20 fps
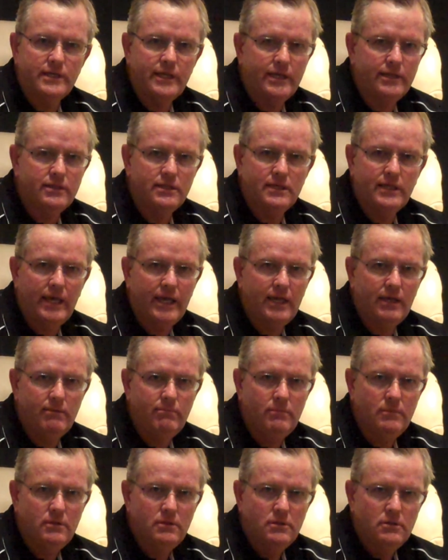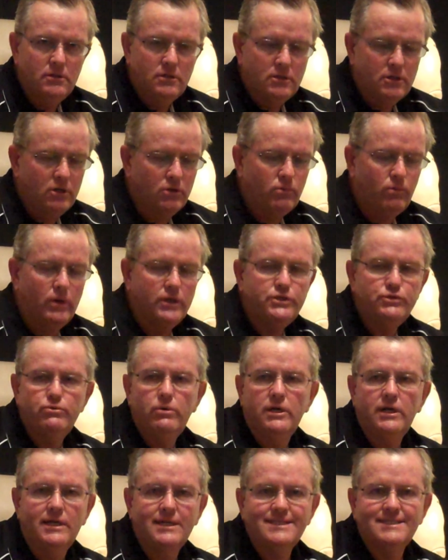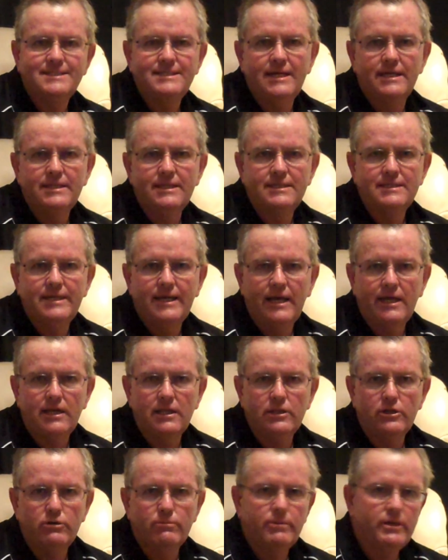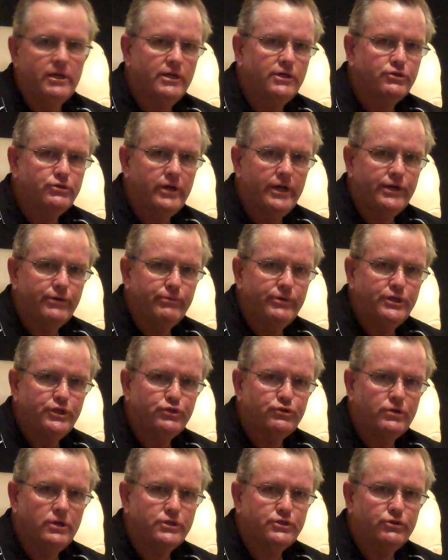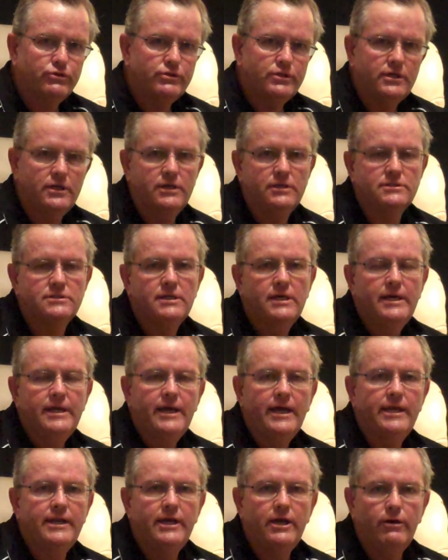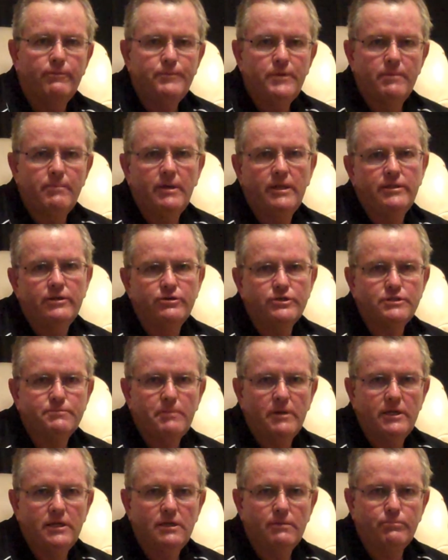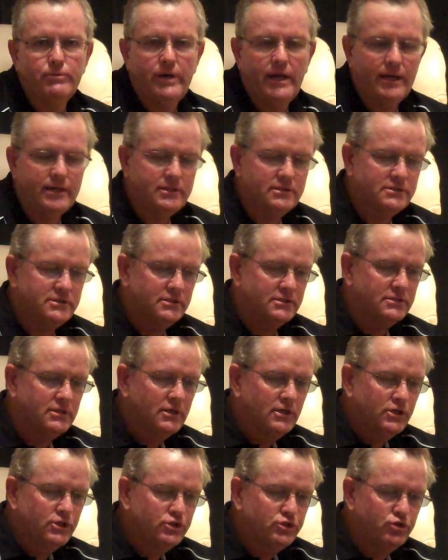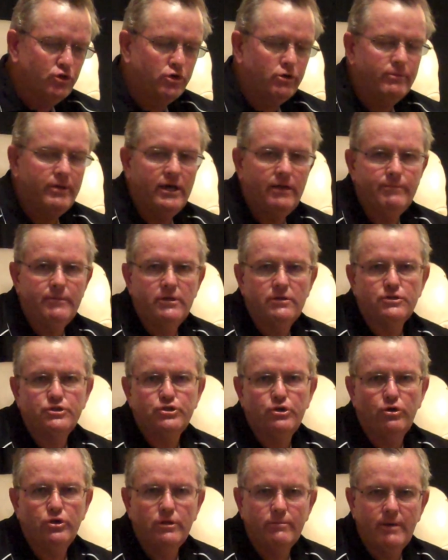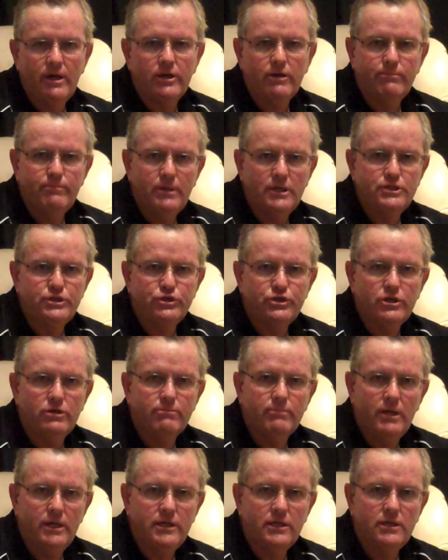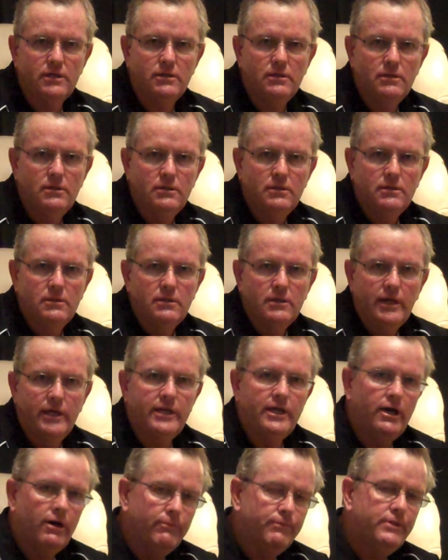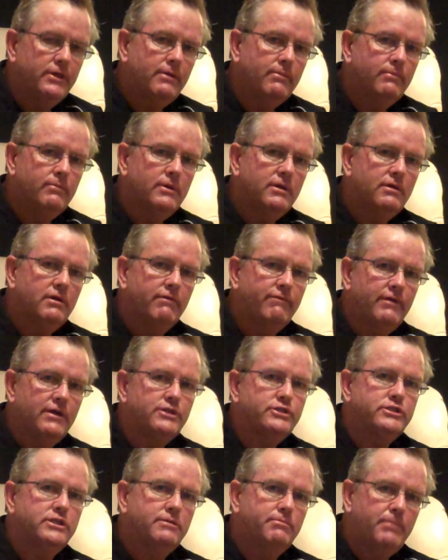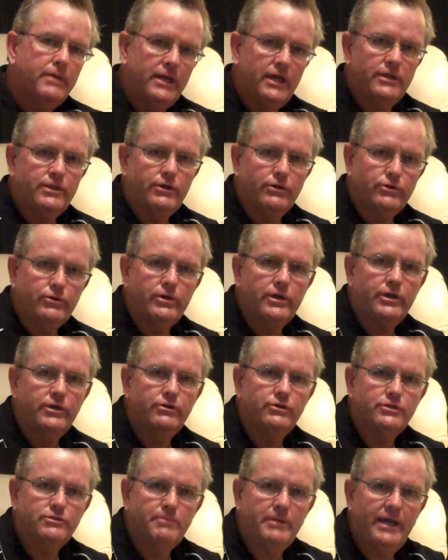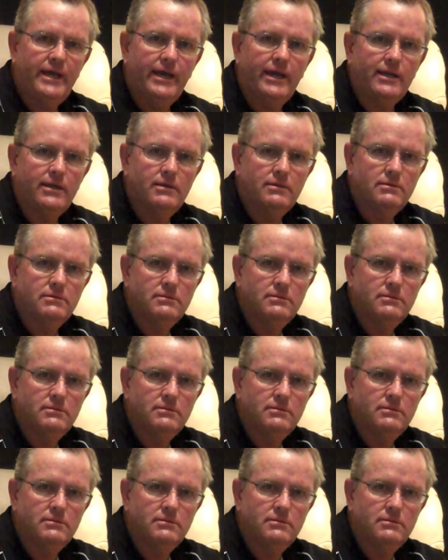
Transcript: and end the game? Or would you want to extend the debt a little bit and try to restructure things and help them in their spending practices, show them how to budget their money, and help them eventually pay their creditors back?